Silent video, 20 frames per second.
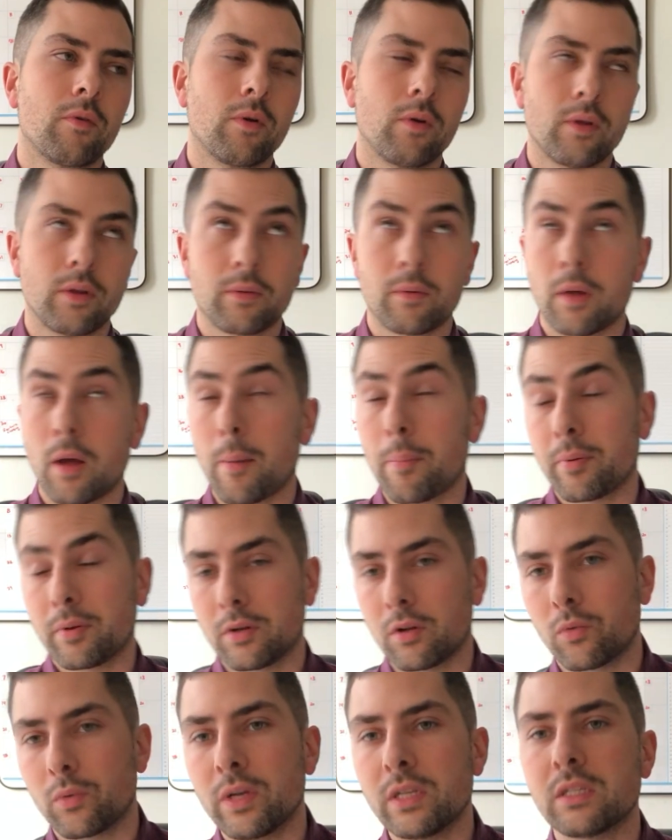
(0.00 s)
uh, up
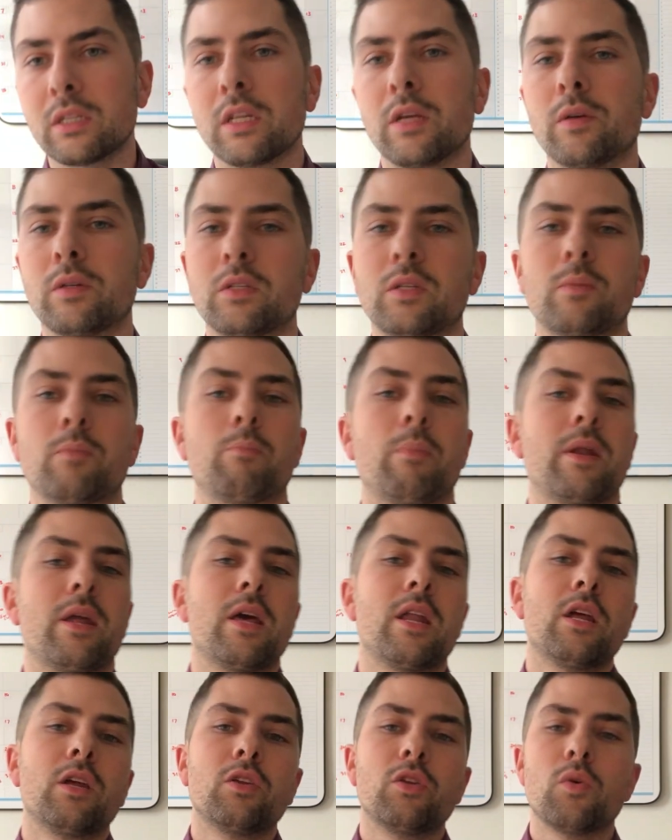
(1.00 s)
until recently, has been
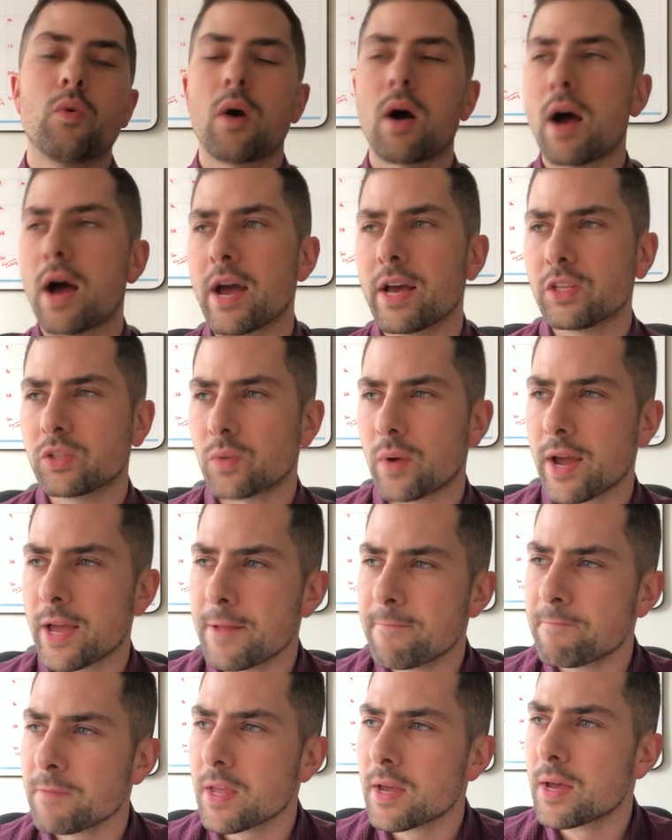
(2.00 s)
hitting new highs,
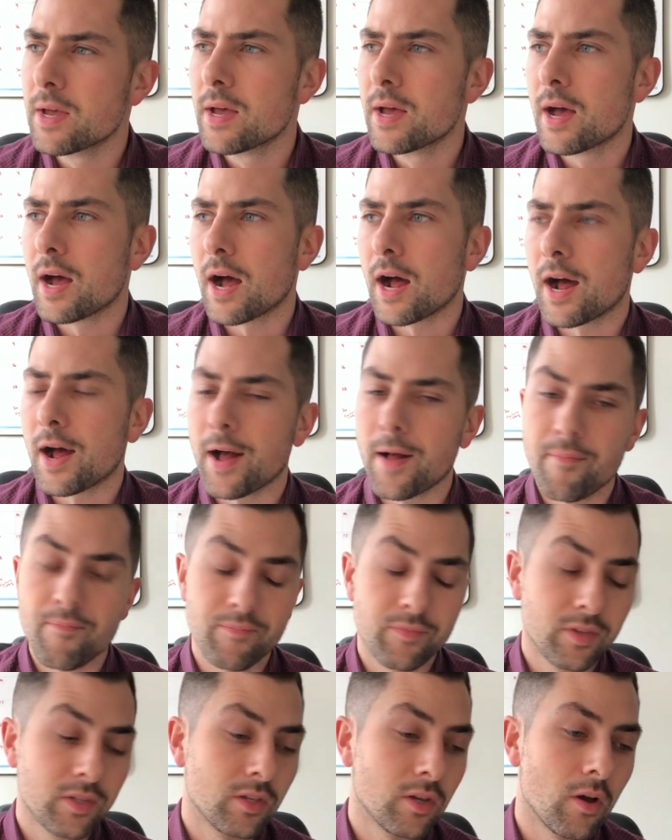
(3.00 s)
right? Um,
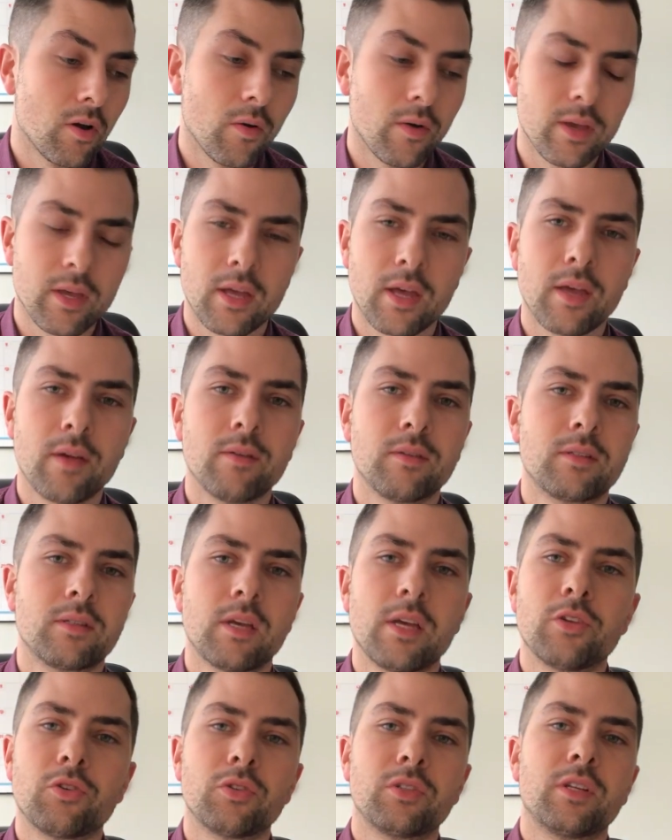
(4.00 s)
so it's
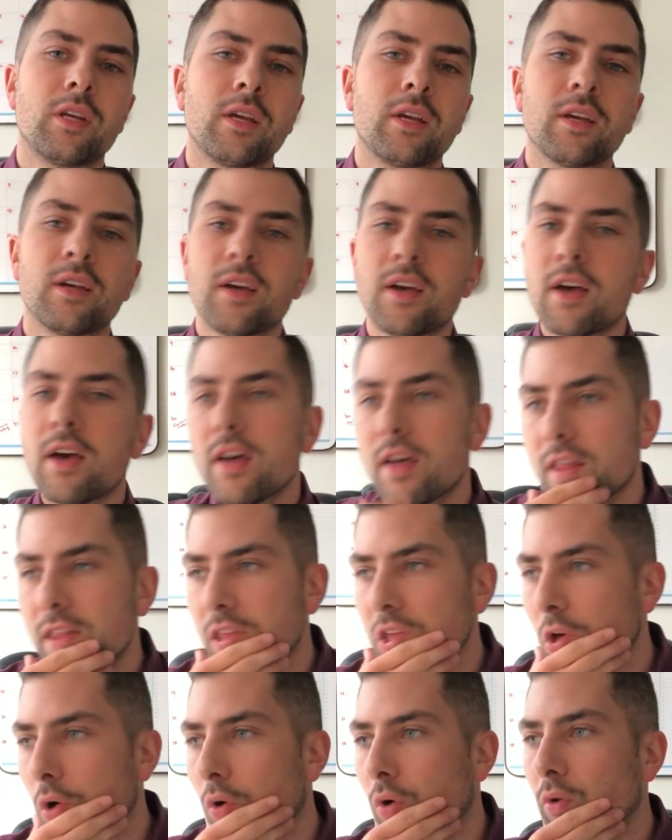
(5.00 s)
interesting
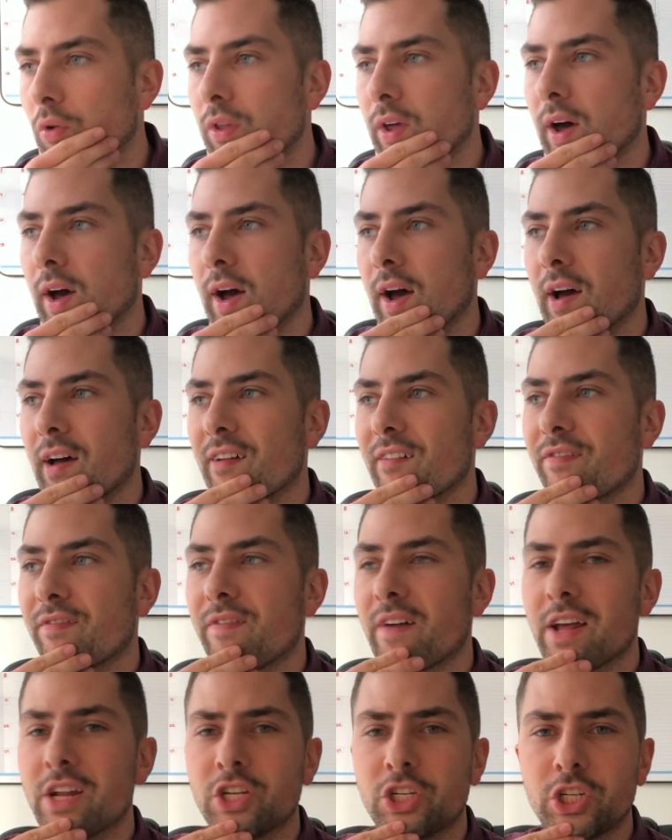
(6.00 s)
the old uh,
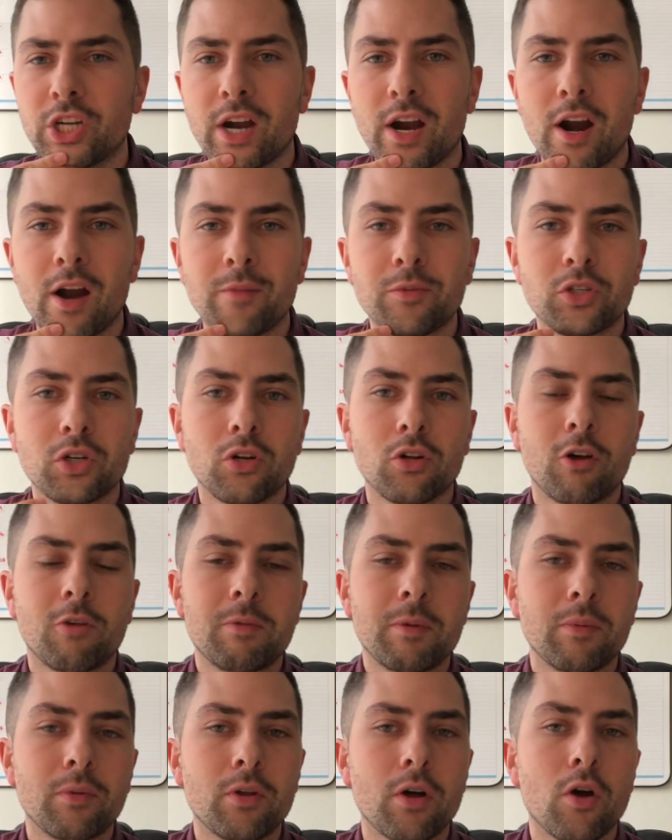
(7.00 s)
Fed chair. I'm sure a lot of
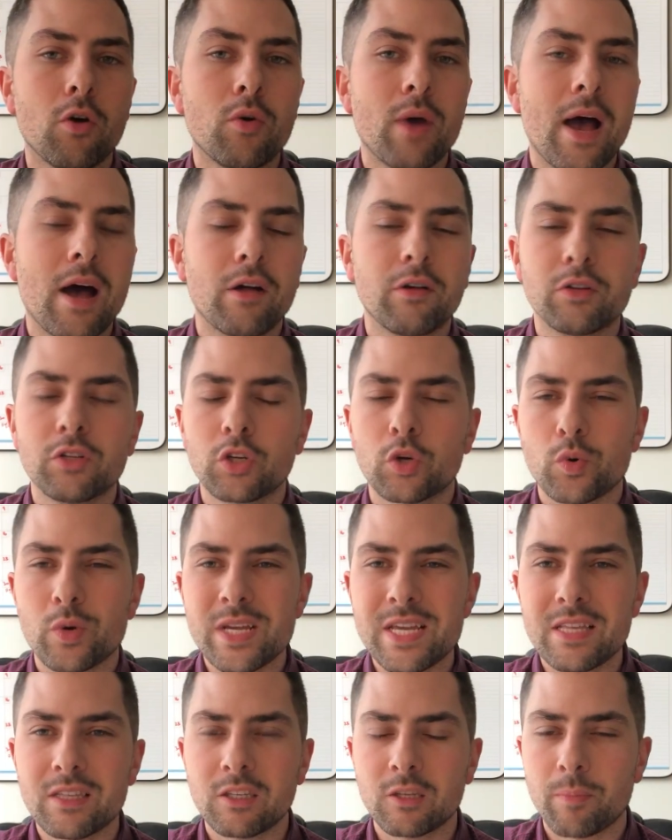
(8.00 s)
people know Alan
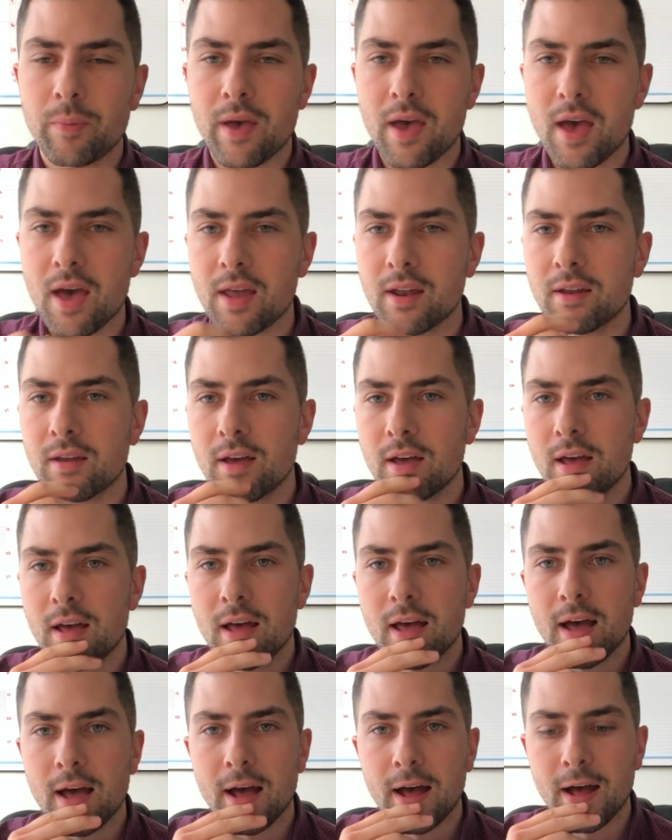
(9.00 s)
Greenspan,
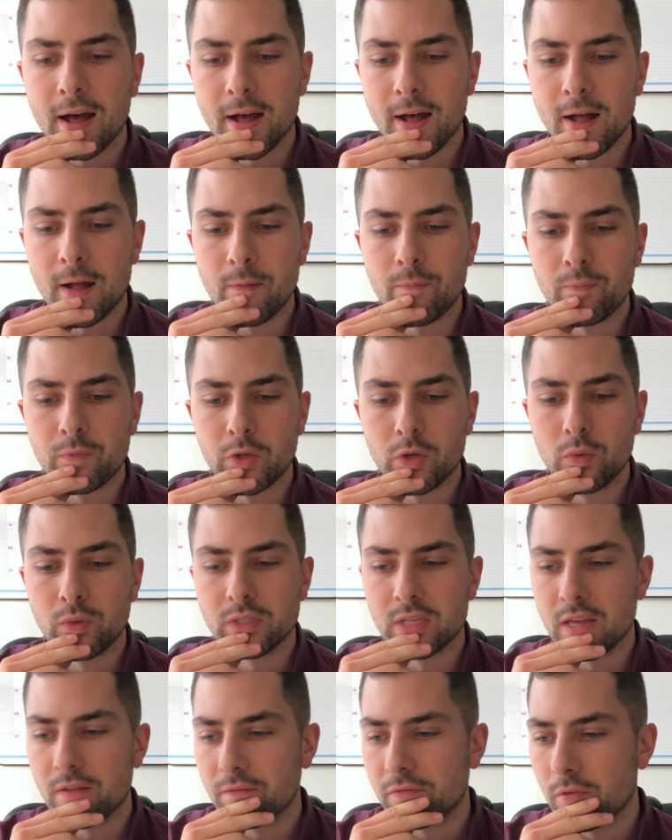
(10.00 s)
uh, who
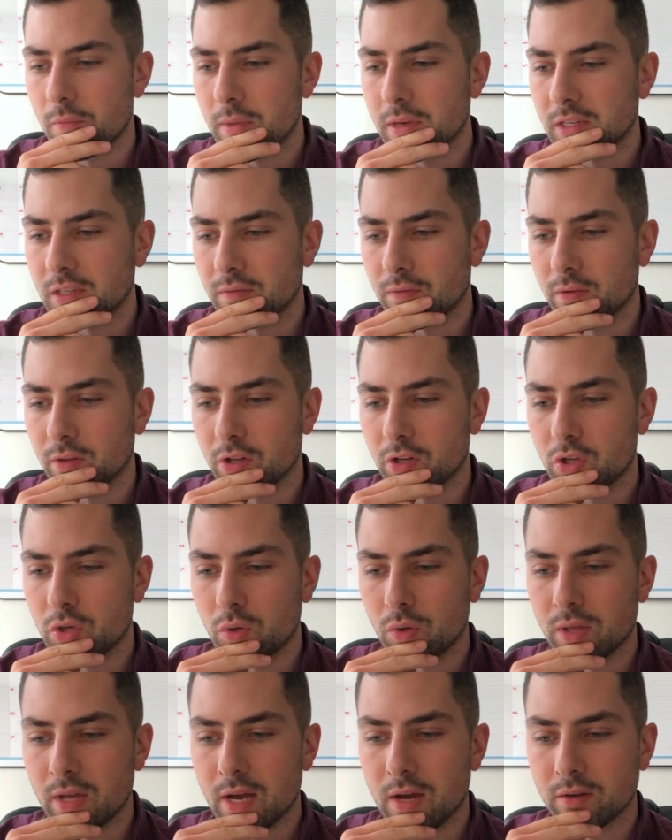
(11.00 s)
was infamous for the
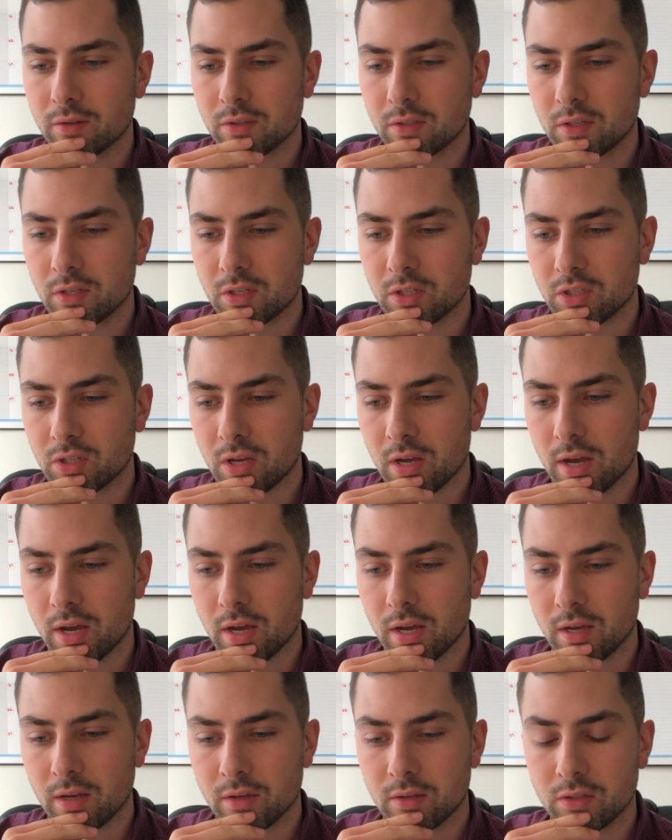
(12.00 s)
2000
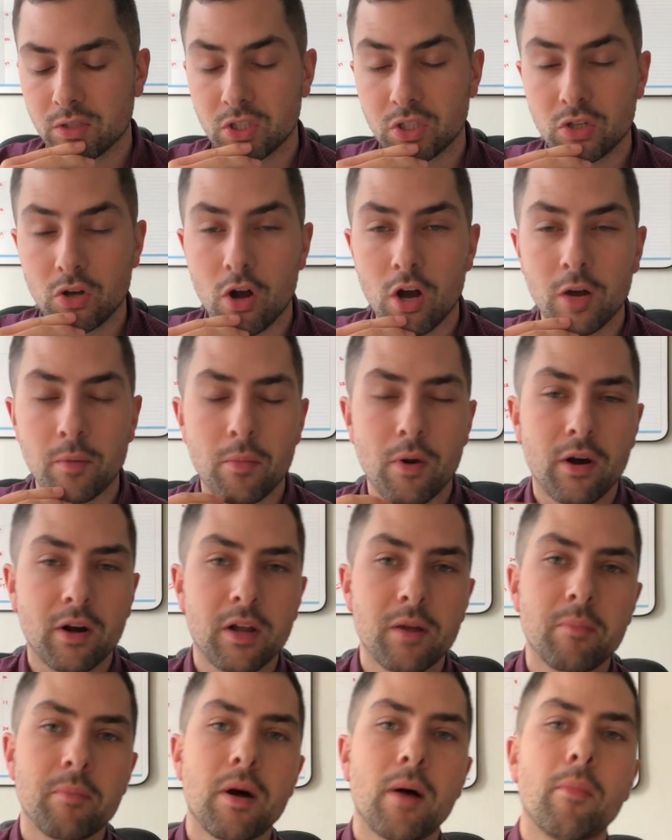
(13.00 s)
uh, stock
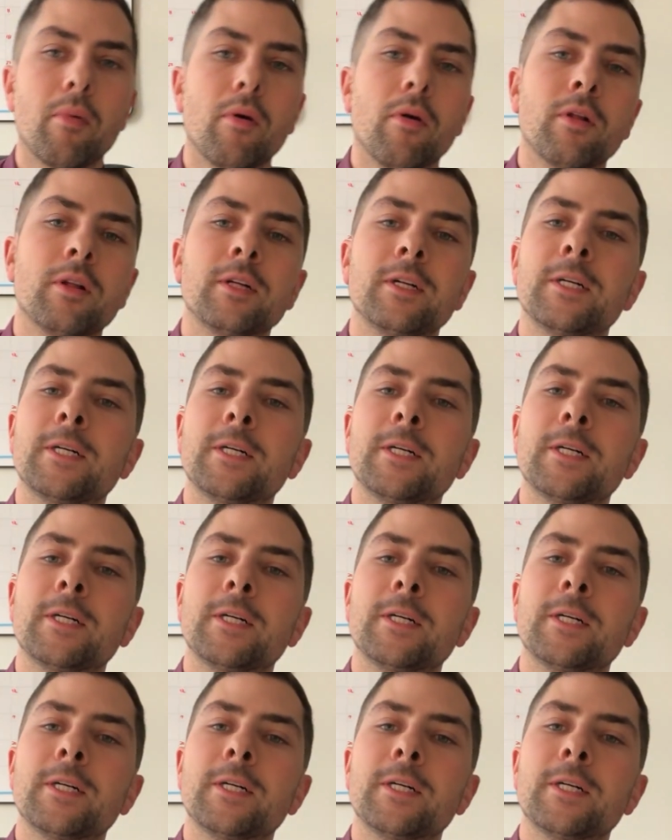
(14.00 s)
market bubble.